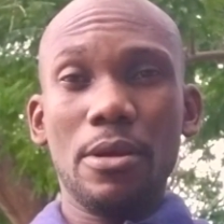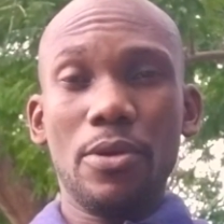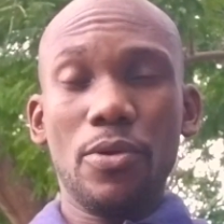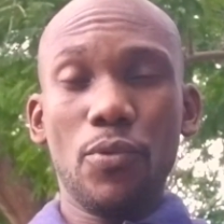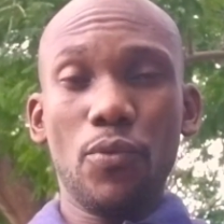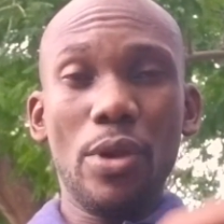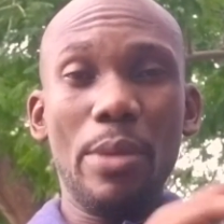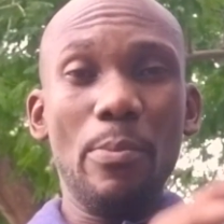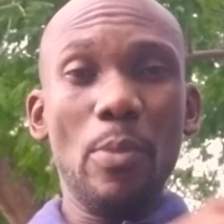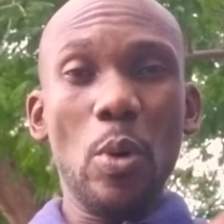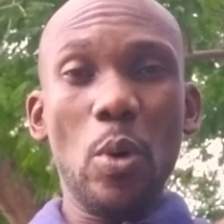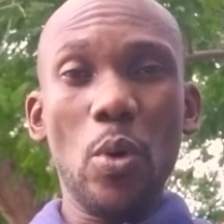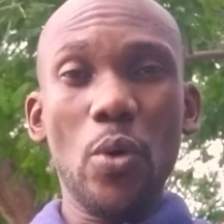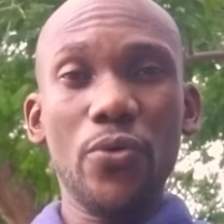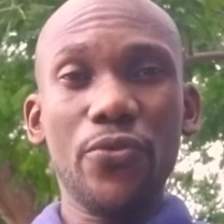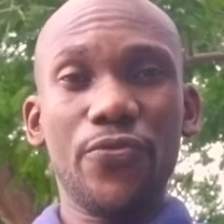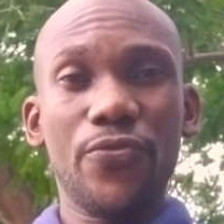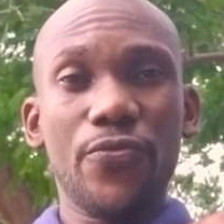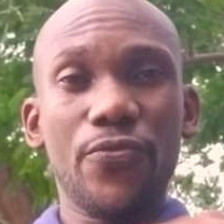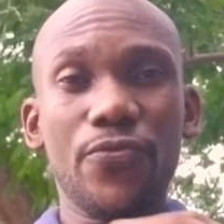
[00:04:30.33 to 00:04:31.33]

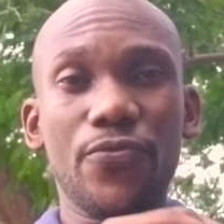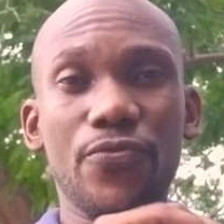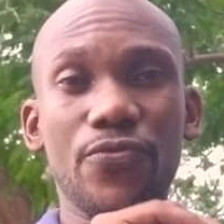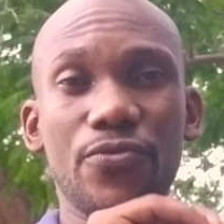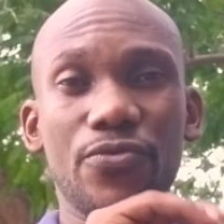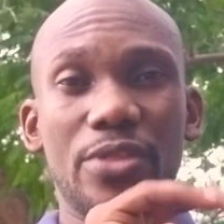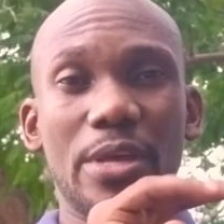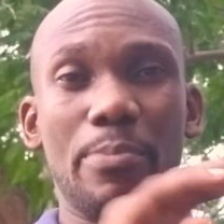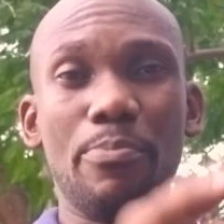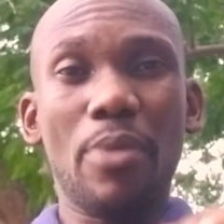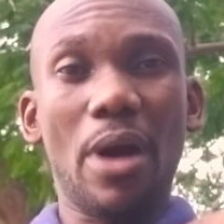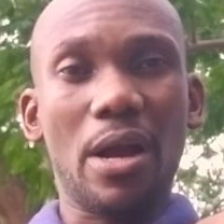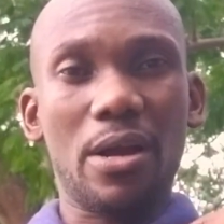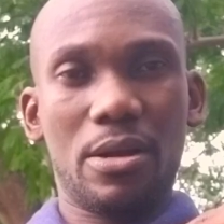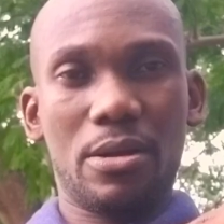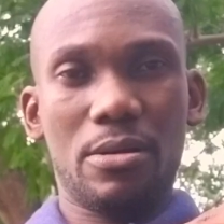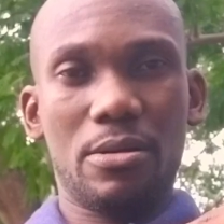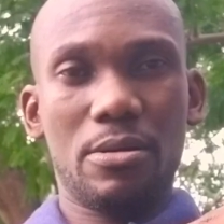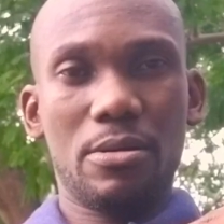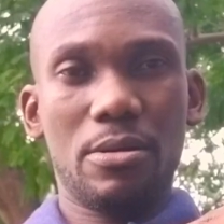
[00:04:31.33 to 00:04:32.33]
remove the
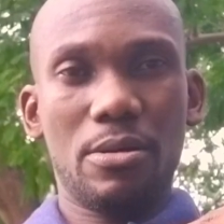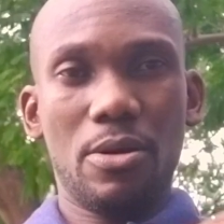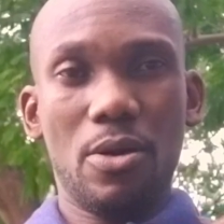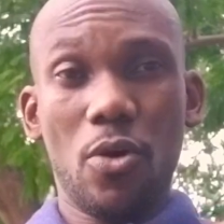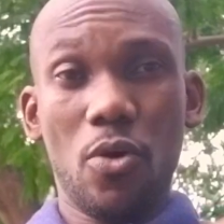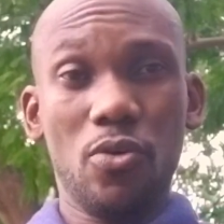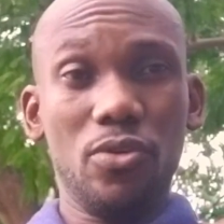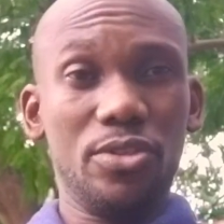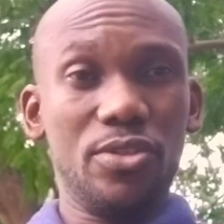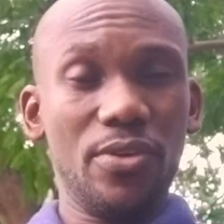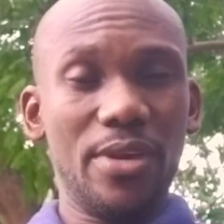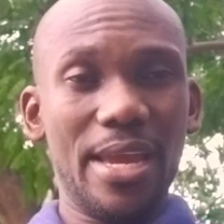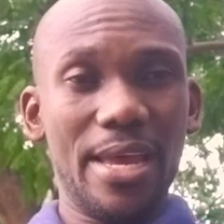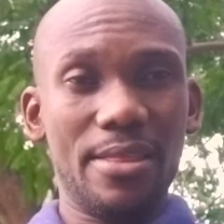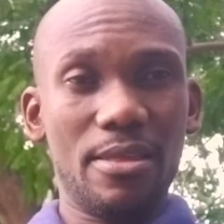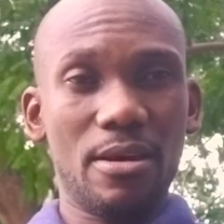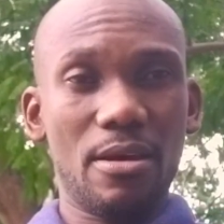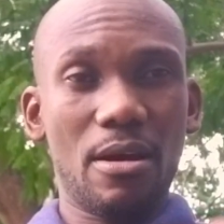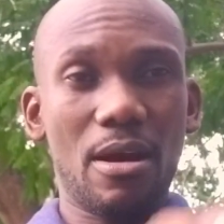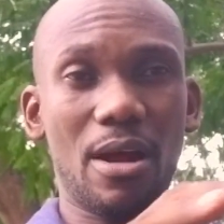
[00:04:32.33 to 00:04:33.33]
buck
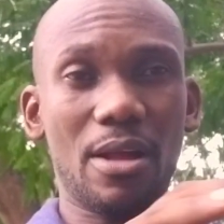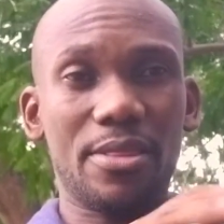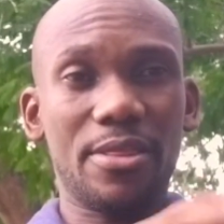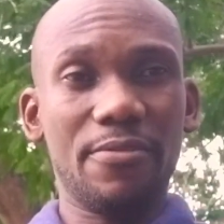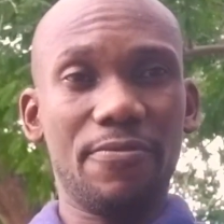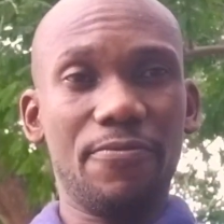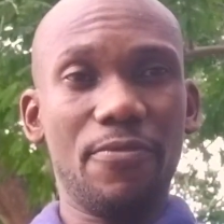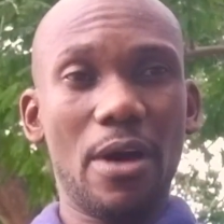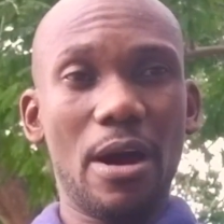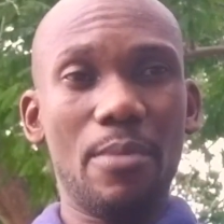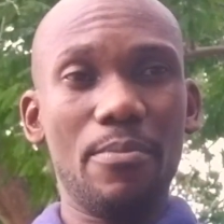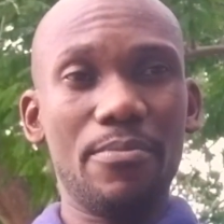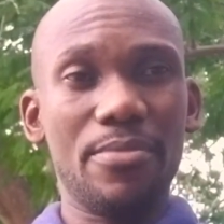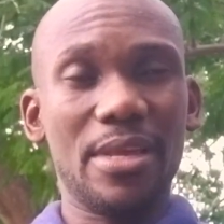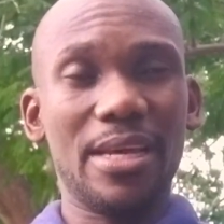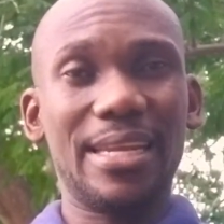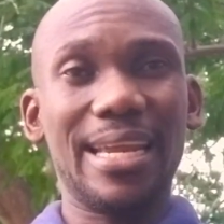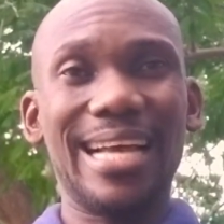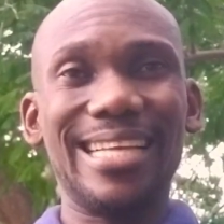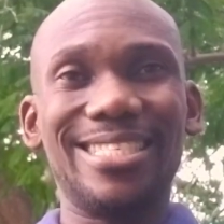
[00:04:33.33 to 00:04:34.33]
altogether at the farm
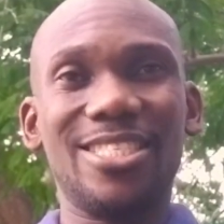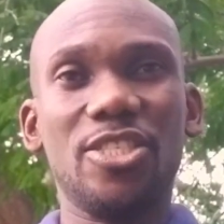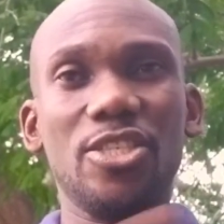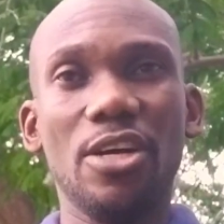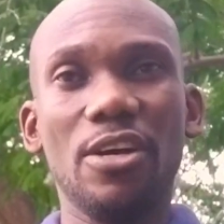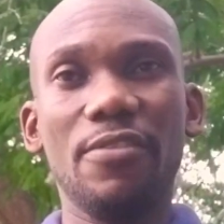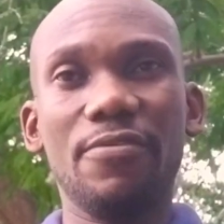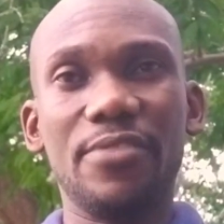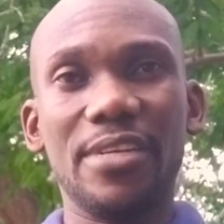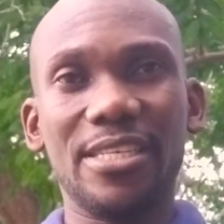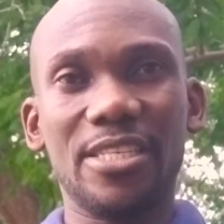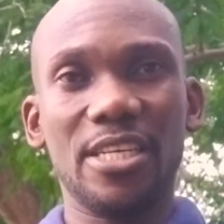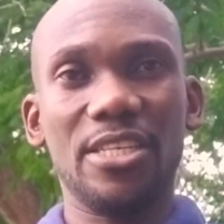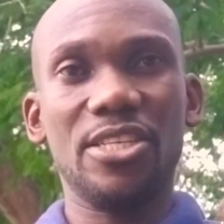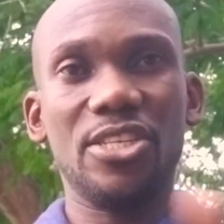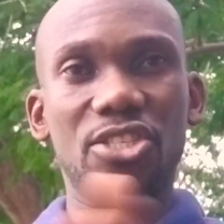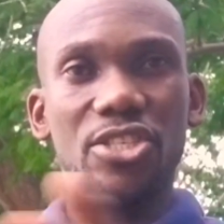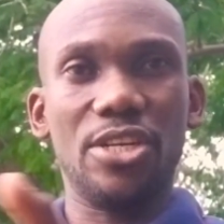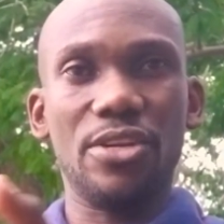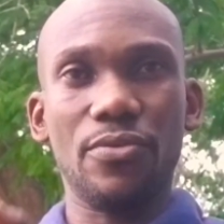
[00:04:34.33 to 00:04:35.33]
that has served a
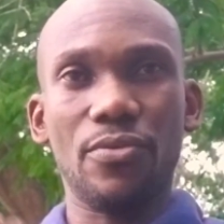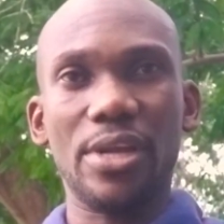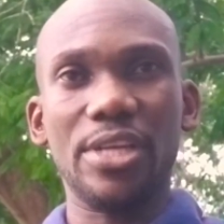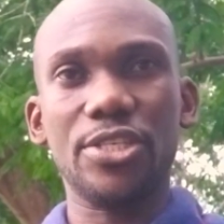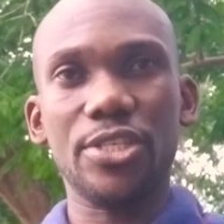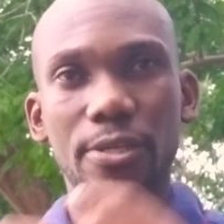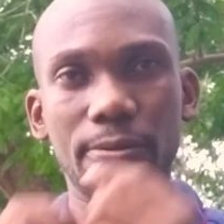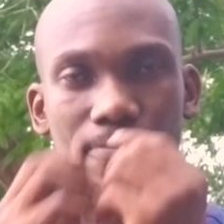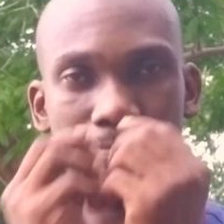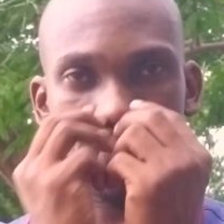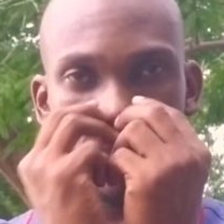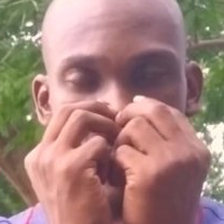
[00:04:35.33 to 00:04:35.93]
certain generation.